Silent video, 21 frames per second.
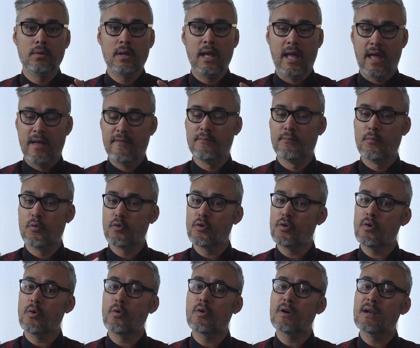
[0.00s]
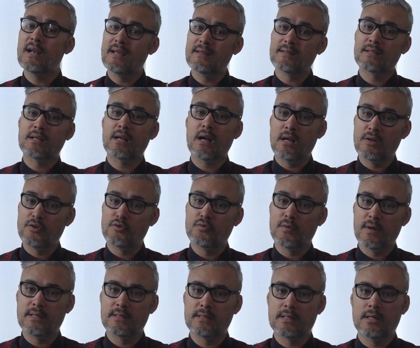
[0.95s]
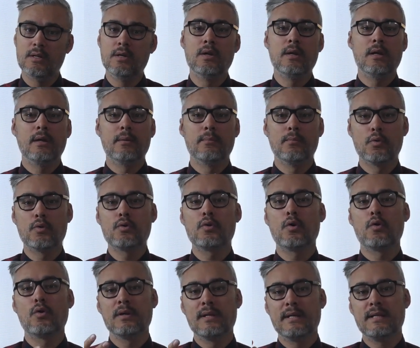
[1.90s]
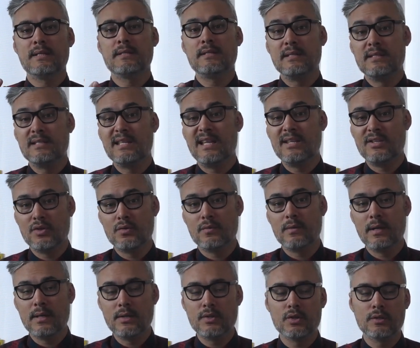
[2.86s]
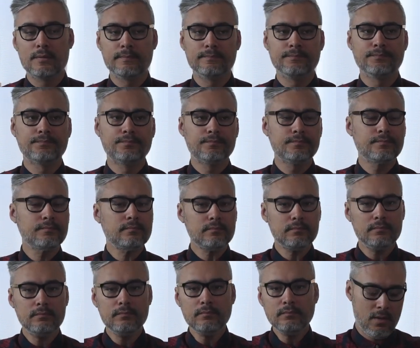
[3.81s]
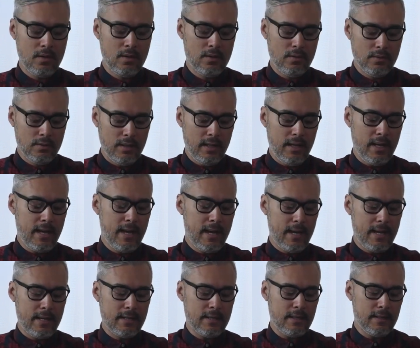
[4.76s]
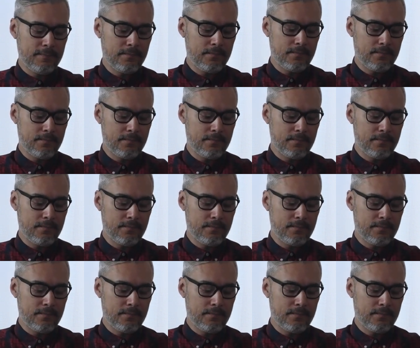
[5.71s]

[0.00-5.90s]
have more or less contrast, more or less saturation. And